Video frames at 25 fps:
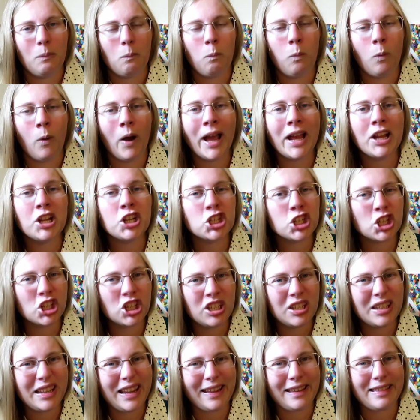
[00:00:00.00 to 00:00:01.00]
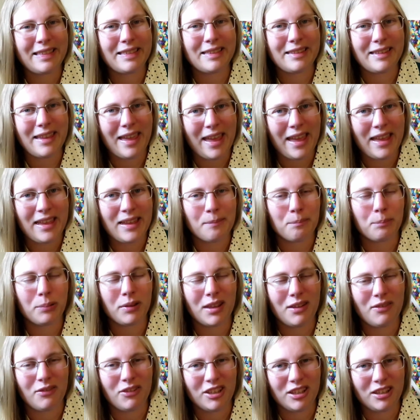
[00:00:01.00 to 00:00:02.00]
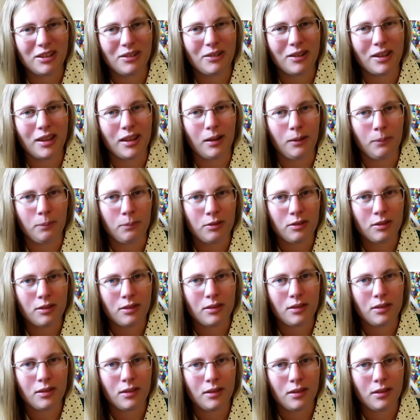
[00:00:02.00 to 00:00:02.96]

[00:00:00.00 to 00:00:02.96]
Why shouldn't I stay and play video games?